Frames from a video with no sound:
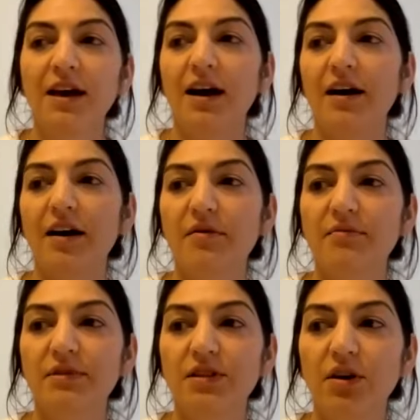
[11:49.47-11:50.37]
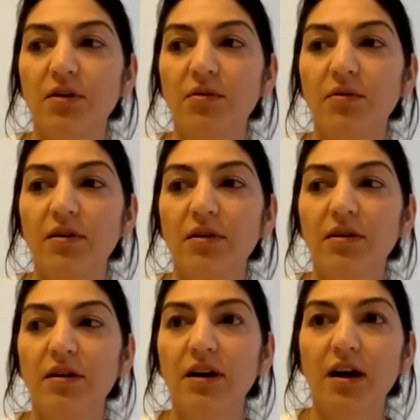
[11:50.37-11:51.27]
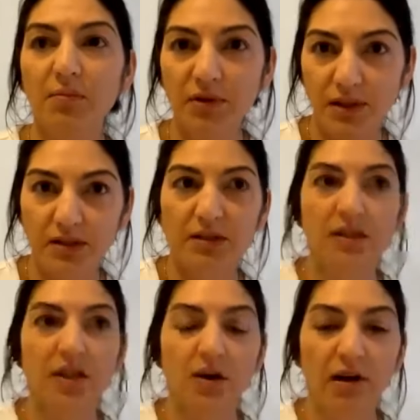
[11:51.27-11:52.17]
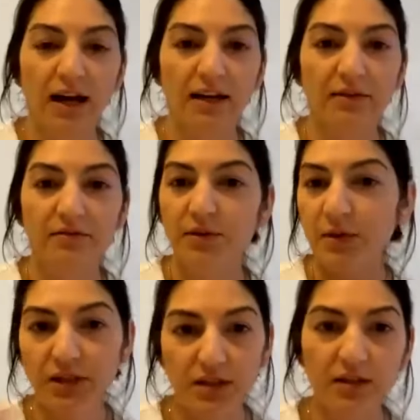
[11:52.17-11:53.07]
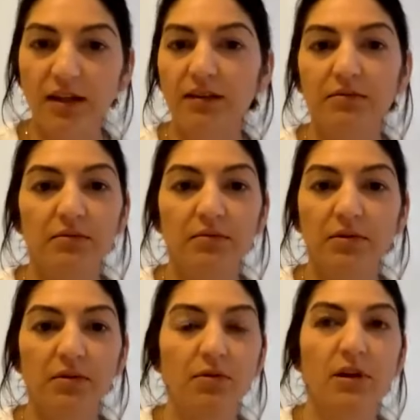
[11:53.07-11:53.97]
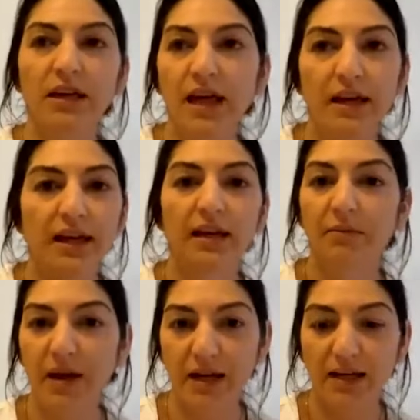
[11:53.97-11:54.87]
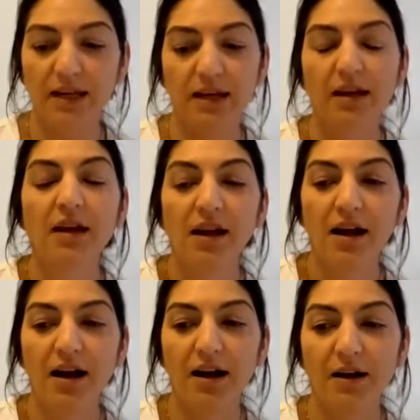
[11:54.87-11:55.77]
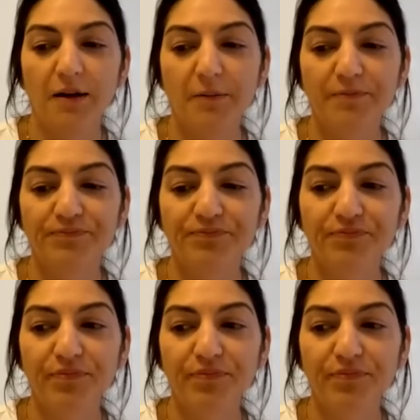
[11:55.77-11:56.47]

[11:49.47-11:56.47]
Um, so a couple years ago, I switched to like organic bedding um,